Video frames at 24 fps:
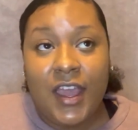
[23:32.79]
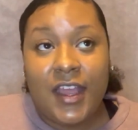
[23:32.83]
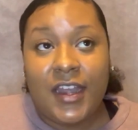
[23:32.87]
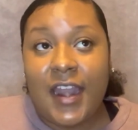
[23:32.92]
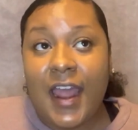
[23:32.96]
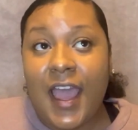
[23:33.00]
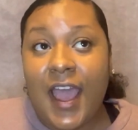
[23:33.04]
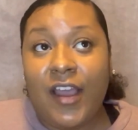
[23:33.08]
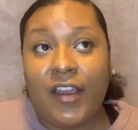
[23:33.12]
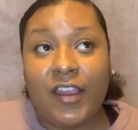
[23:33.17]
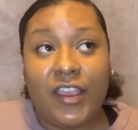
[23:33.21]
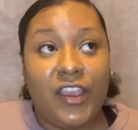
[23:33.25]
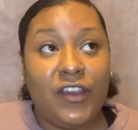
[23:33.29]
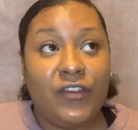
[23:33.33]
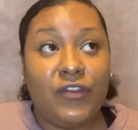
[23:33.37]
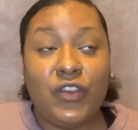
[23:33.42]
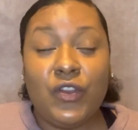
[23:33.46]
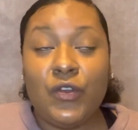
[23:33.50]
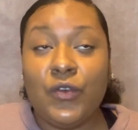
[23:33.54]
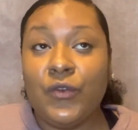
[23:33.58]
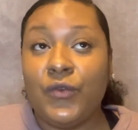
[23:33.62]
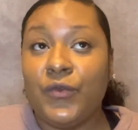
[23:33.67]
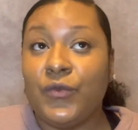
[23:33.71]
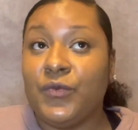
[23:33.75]
Now, if
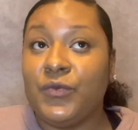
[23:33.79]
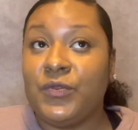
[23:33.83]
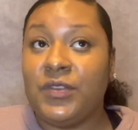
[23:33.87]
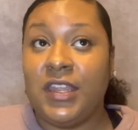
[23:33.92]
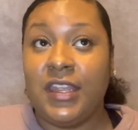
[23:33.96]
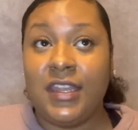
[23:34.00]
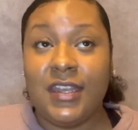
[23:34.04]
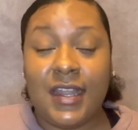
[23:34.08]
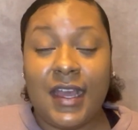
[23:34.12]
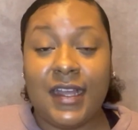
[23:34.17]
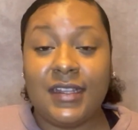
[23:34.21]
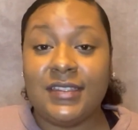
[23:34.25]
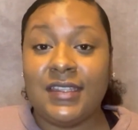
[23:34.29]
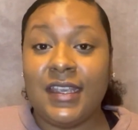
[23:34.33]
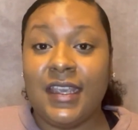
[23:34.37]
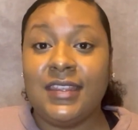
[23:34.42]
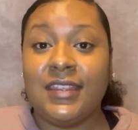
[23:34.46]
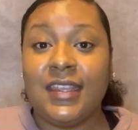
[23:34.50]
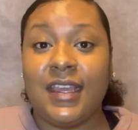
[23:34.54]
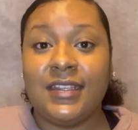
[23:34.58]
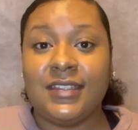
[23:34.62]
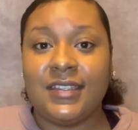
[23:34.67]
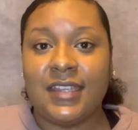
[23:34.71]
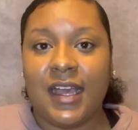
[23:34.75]
you did not take
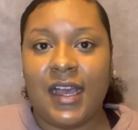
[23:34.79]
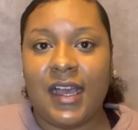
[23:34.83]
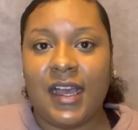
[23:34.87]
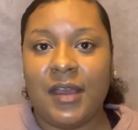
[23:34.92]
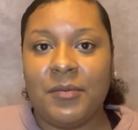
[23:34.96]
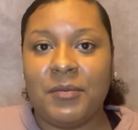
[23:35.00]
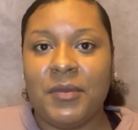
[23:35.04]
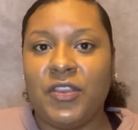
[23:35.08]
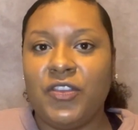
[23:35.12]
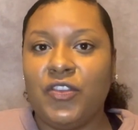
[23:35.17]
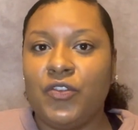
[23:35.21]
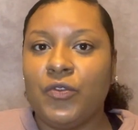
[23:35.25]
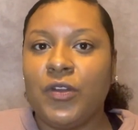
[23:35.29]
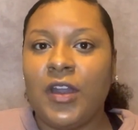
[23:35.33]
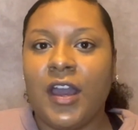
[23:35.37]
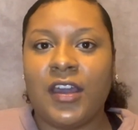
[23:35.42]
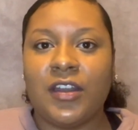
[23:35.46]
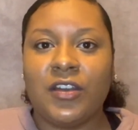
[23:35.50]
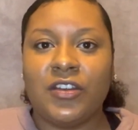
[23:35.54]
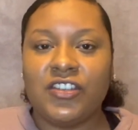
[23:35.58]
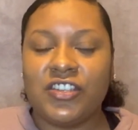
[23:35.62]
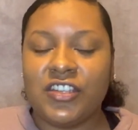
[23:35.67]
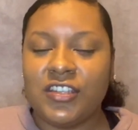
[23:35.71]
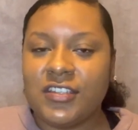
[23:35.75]
that time and you
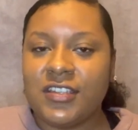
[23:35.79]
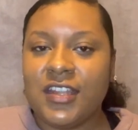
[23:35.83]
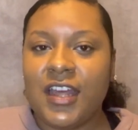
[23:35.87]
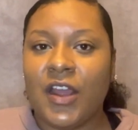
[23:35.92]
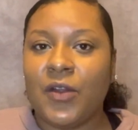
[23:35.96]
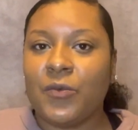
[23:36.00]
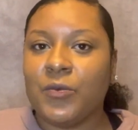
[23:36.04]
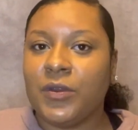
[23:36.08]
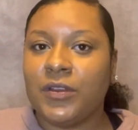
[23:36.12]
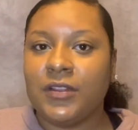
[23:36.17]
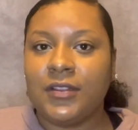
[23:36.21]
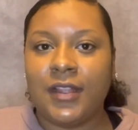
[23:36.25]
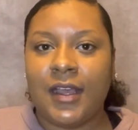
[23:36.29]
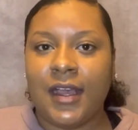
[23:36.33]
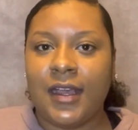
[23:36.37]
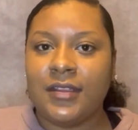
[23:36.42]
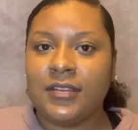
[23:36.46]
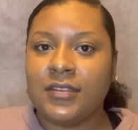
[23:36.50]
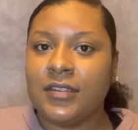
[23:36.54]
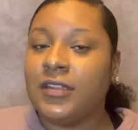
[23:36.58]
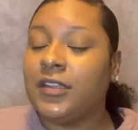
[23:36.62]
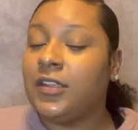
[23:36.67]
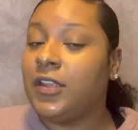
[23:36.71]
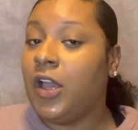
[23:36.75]
kind of just now
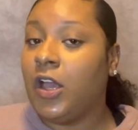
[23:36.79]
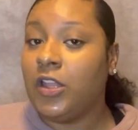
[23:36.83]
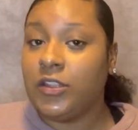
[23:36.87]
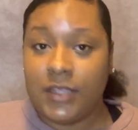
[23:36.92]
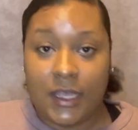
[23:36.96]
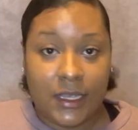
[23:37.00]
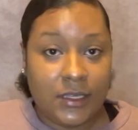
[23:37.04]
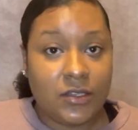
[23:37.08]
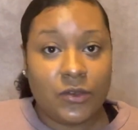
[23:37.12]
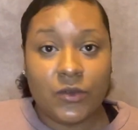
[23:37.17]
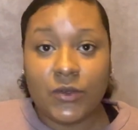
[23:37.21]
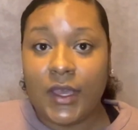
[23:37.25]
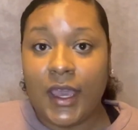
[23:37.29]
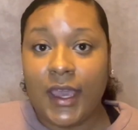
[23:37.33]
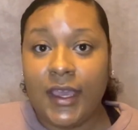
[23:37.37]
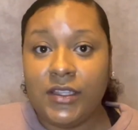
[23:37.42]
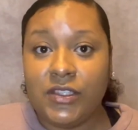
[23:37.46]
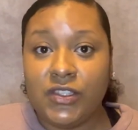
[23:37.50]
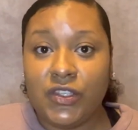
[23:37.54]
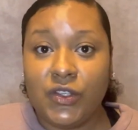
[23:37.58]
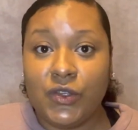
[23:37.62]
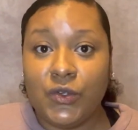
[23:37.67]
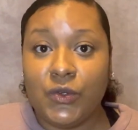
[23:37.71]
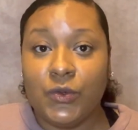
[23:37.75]
realize it, that's okay
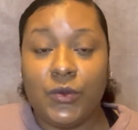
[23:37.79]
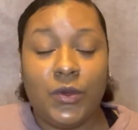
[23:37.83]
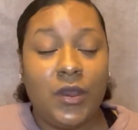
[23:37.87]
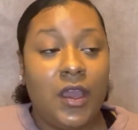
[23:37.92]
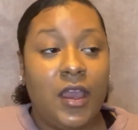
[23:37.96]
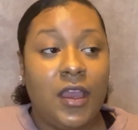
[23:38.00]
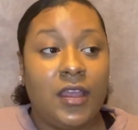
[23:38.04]
too.